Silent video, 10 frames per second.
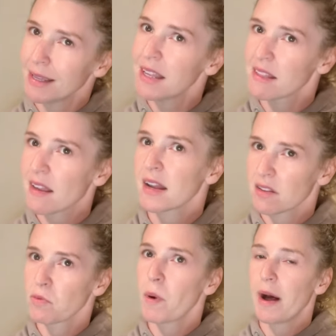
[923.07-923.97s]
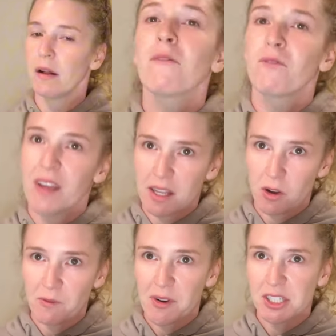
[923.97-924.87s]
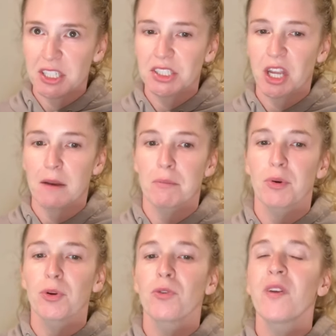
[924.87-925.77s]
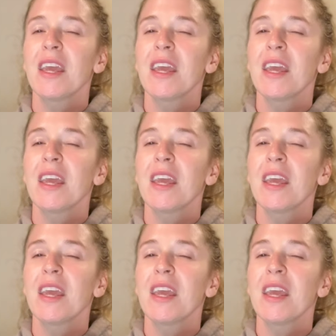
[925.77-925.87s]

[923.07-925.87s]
inside as well. Video footage can prove